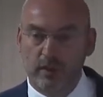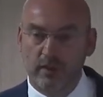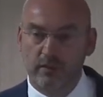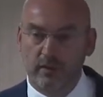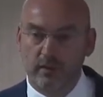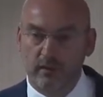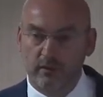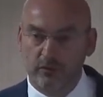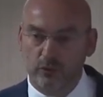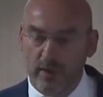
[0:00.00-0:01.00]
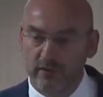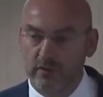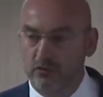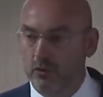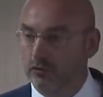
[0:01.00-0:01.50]
in their
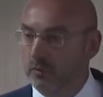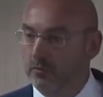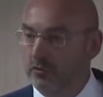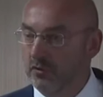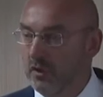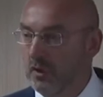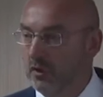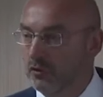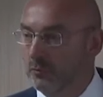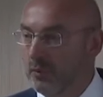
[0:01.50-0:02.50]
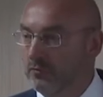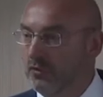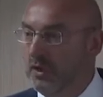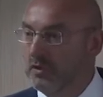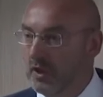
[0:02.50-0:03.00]
20s or sometimes
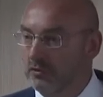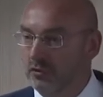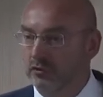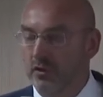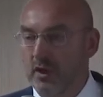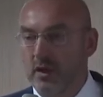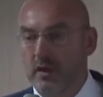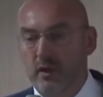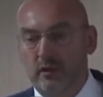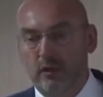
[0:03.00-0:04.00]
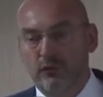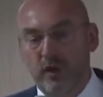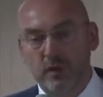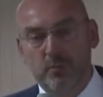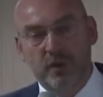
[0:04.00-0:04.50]
teenagers, they're
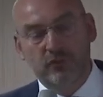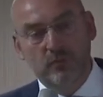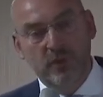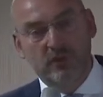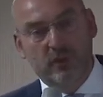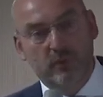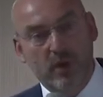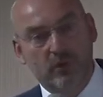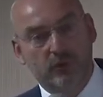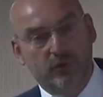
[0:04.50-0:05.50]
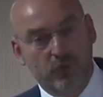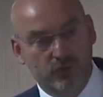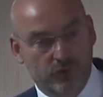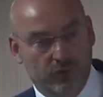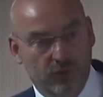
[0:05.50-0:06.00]
very pessimistic about the
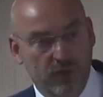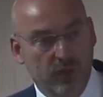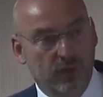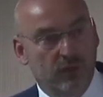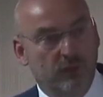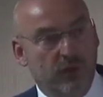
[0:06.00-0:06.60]
future. They're